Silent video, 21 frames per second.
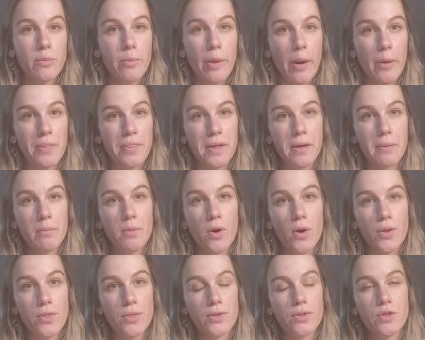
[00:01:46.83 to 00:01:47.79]
about them
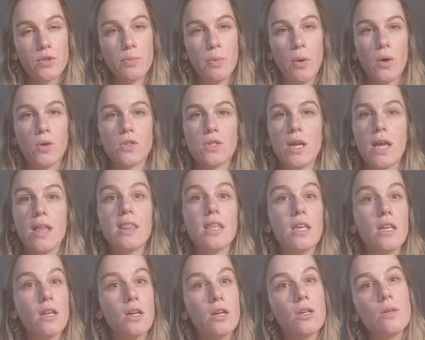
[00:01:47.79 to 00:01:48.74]
on the spot and
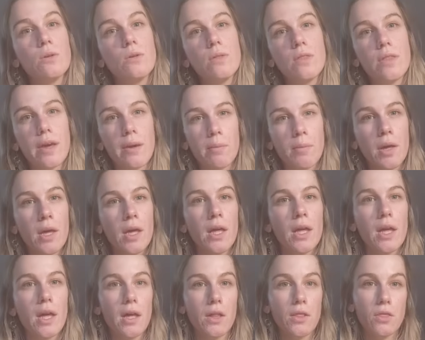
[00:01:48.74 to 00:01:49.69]
include them
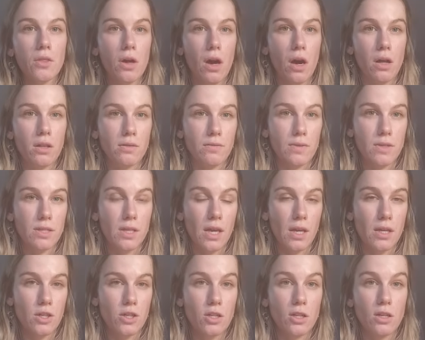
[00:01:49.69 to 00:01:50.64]
in the
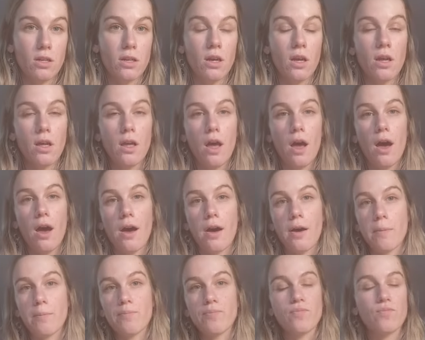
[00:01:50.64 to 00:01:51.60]
conversation.
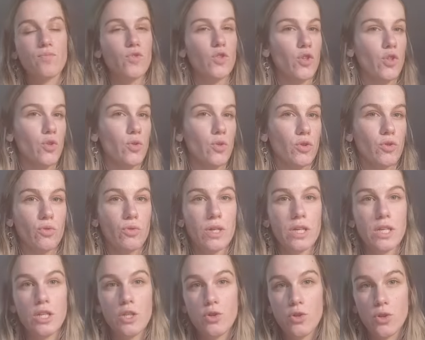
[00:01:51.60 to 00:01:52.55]
Do you
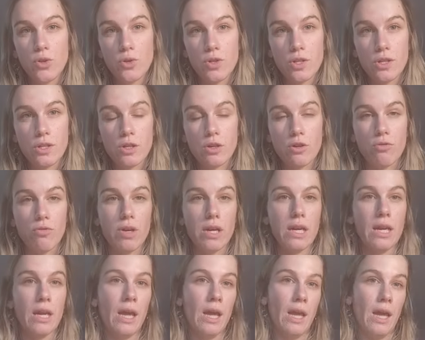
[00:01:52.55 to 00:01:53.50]
agree, do you
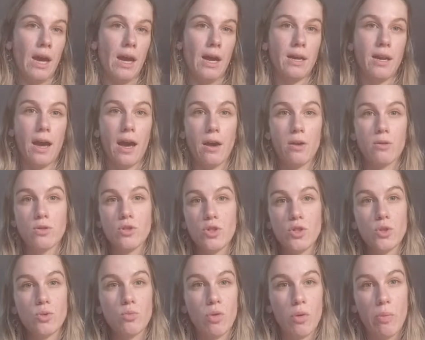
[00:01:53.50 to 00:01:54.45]
disagree, and how do
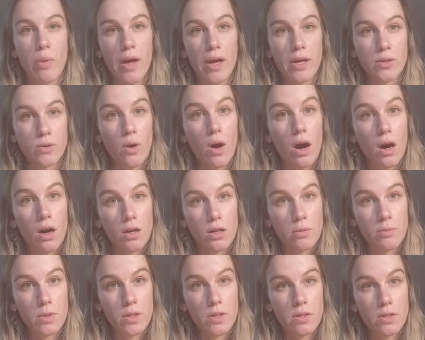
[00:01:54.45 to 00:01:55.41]
you prepare your
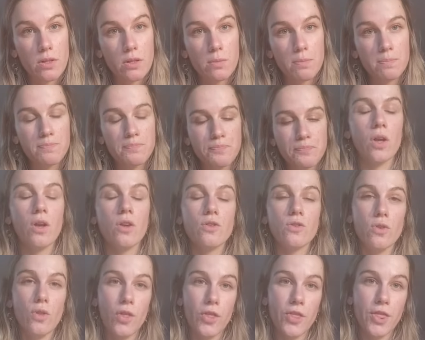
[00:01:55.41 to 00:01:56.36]
arguments?
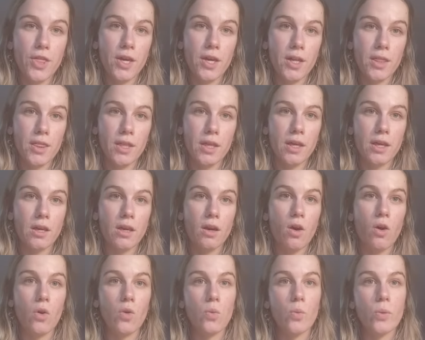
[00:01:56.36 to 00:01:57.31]
So the third thing
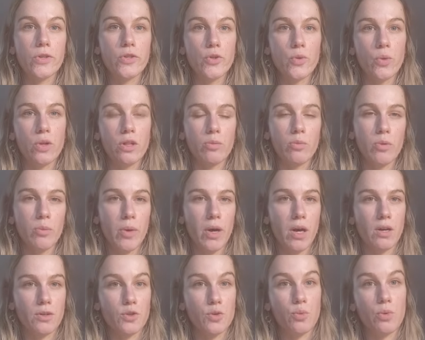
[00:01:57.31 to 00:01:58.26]
on which you will be
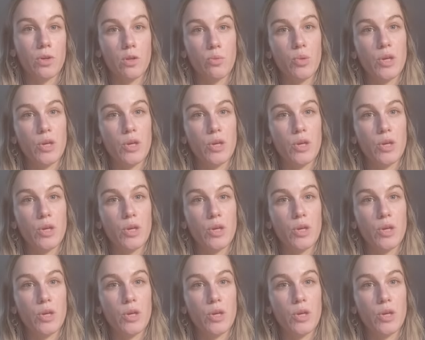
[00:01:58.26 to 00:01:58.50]
marked will